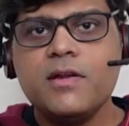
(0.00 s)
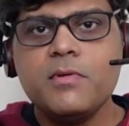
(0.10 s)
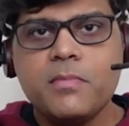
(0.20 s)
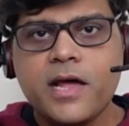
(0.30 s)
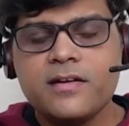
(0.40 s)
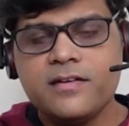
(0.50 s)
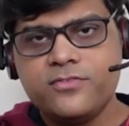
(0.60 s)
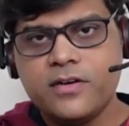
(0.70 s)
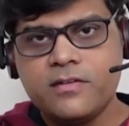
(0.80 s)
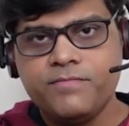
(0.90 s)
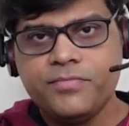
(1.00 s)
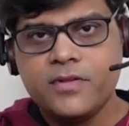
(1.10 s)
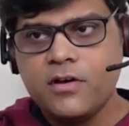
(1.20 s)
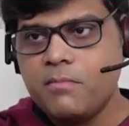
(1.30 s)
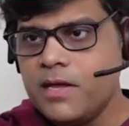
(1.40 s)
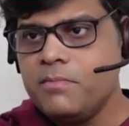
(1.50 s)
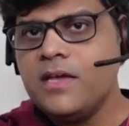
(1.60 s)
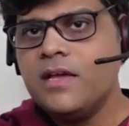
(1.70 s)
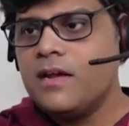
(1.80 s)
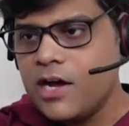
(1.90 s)
blacklisted. Or maybe
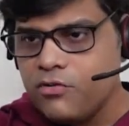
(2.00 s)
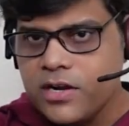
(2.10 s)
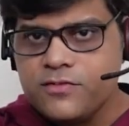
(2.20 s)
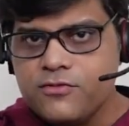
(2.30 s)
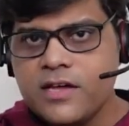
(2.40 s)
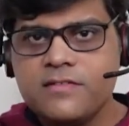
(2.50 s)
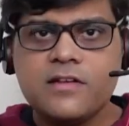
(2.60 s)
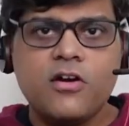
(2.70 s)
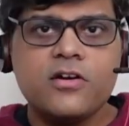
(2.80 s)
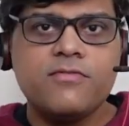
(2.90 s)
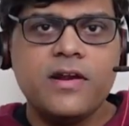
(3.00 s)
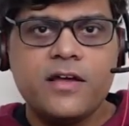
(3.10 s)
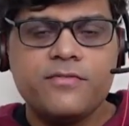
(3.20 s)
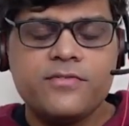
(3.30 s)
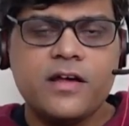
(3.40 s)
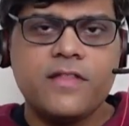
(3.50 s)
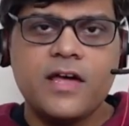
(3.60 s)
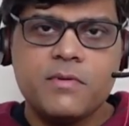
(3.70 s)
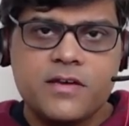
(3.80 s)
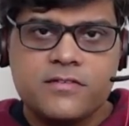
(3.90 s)
nowadays you can see a lot of layoffs are
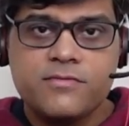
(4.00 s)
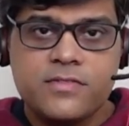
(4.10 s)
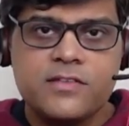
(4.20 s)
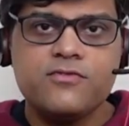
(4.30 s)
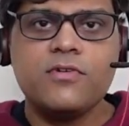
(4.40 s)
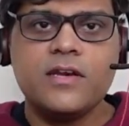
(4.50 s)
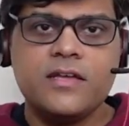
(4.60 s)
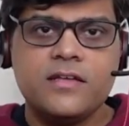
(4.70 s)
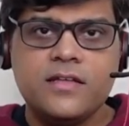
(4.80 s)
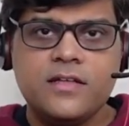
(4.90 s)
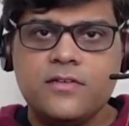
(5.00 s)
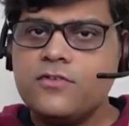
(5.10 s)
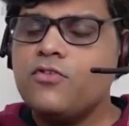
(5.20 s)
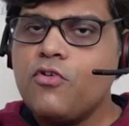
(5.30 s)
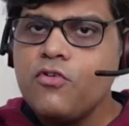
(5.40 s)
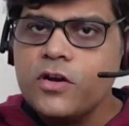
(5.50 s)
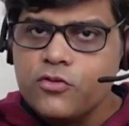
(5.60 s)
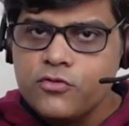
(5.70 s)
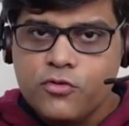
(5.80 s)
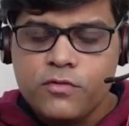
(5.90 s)
there because of this only. So no need to
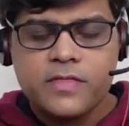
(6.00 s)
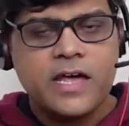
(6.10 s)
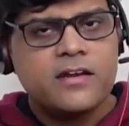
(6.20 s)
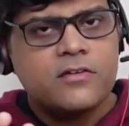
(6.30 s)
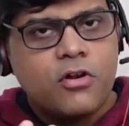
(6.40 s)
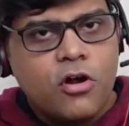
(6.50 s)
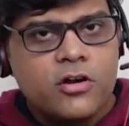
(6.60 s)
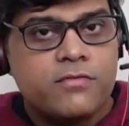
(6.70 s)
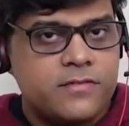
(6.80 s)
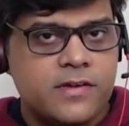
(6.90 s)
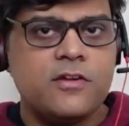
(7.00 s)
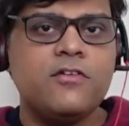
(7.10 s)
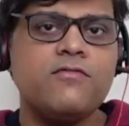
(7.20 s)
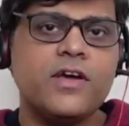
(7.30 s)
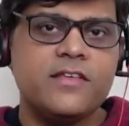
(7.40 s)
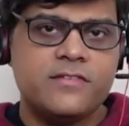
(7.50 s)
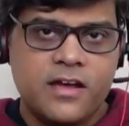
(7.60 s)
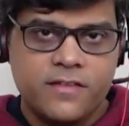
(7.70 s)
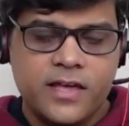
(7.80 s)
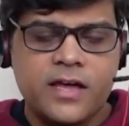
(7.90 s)
show, there is a lot of genuine ways
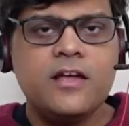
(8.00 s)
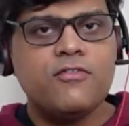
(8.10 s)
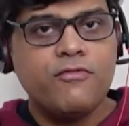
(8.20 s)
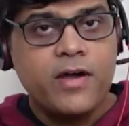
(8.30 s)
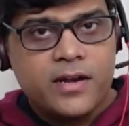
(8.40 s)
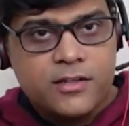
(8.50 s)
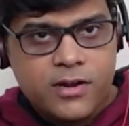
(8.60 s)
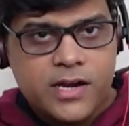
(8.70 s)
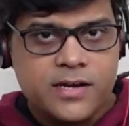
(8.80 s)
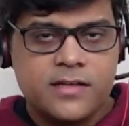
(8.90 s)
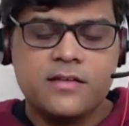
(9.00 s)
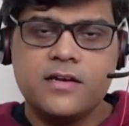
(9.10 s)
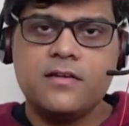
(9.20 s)
are there where you are getting the